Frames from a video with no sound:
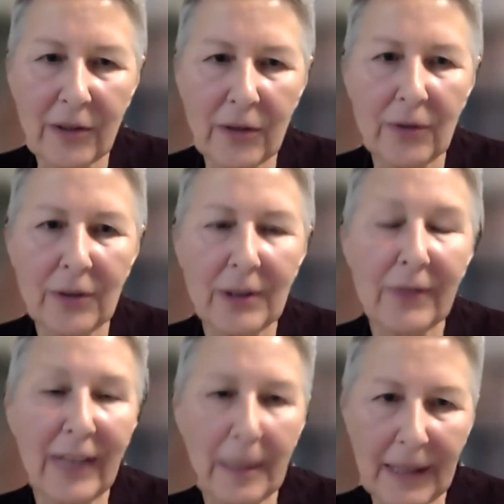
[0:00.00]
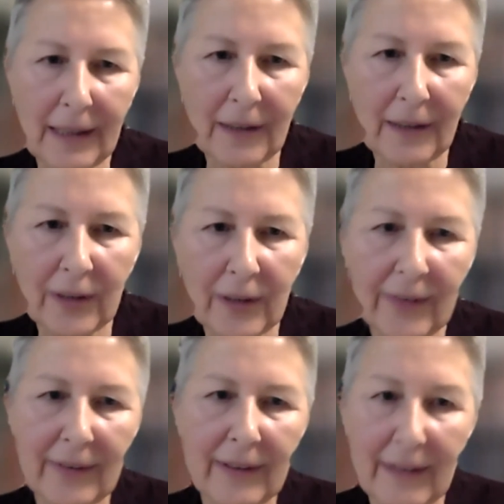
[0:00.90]
to developing
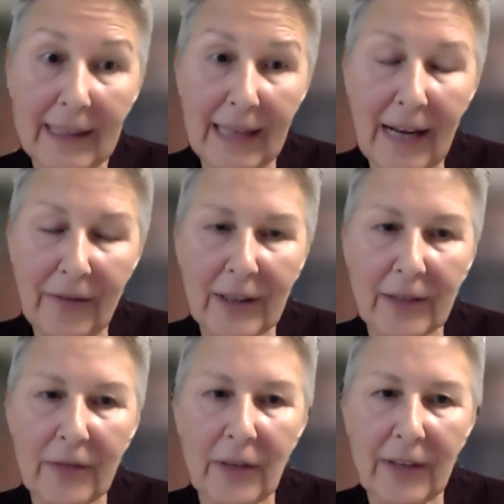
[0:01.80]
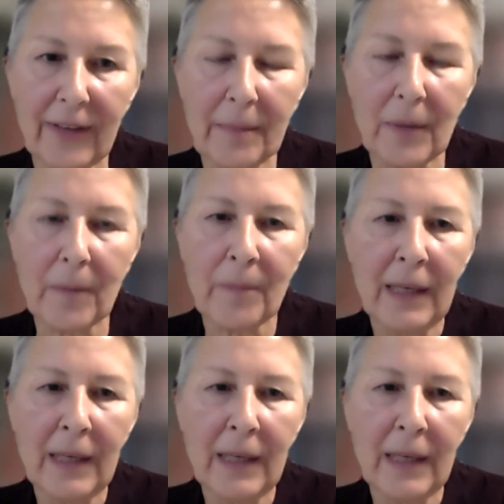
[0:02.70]
countries in Africa, for example.